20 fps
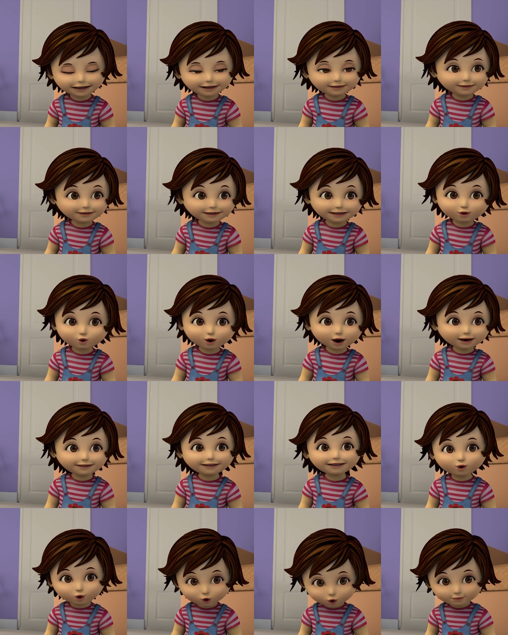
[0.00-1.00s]
this is not
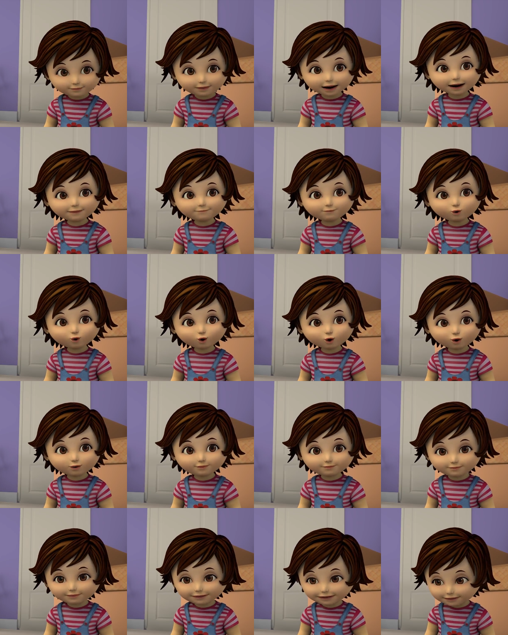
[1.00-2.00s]
a box, Appu.
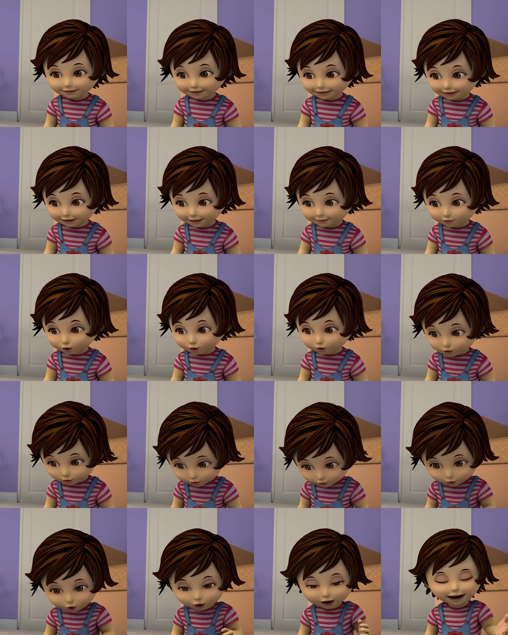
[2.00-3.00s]
This is a
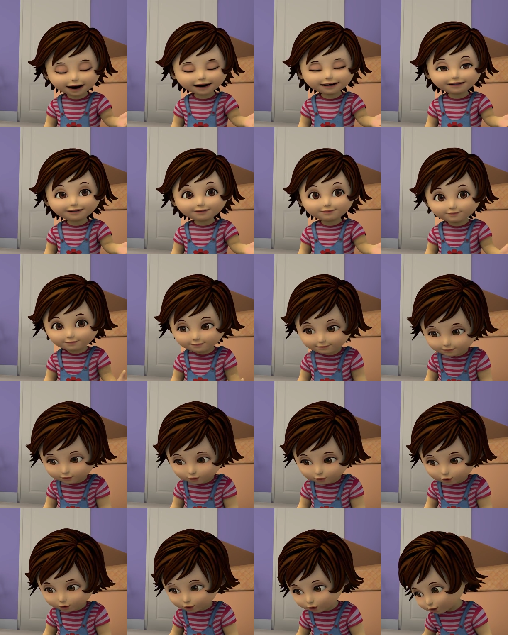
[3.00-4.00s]
mobile device.
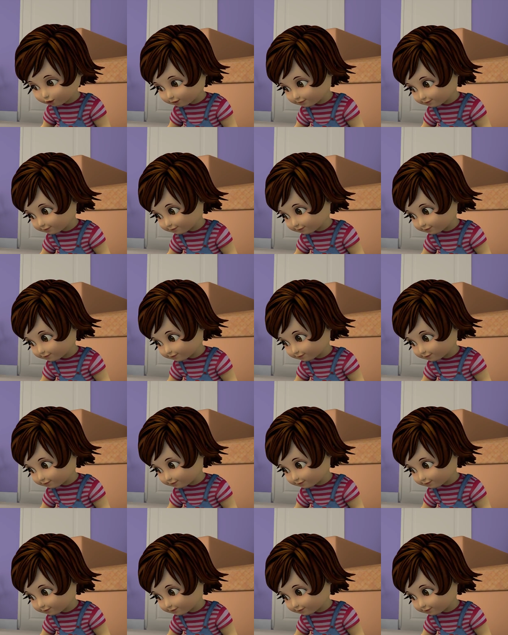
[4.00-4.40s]
Look!